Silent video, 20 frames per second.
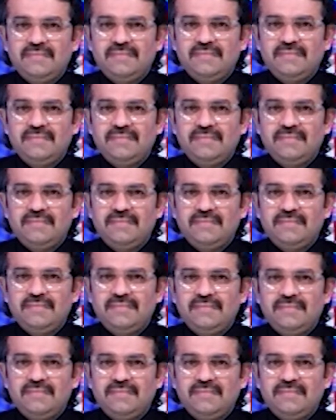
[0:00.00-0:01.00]

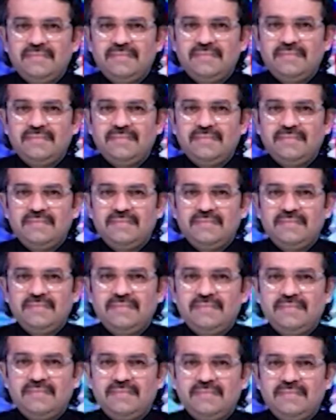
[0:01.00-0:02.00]

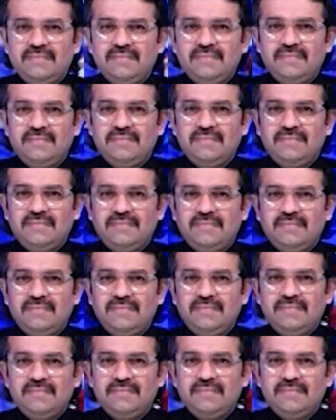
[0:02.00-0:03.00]

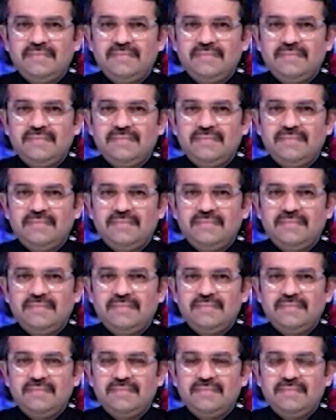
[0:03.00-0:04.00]

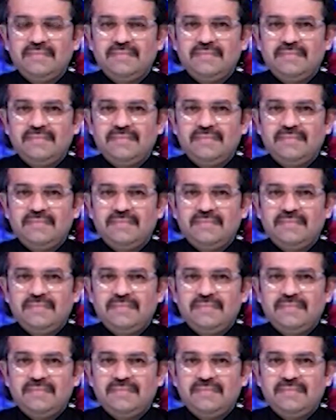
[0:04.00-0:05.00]

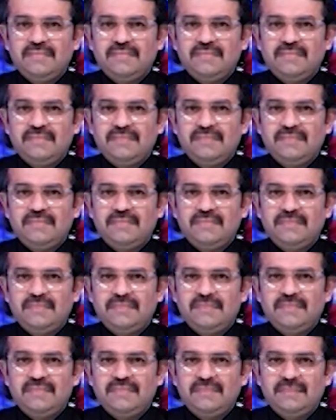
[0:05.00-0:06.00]

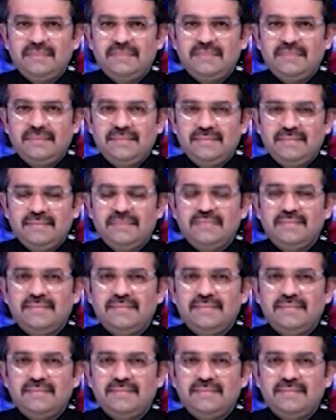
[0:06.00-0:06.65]
This person isn't speaking.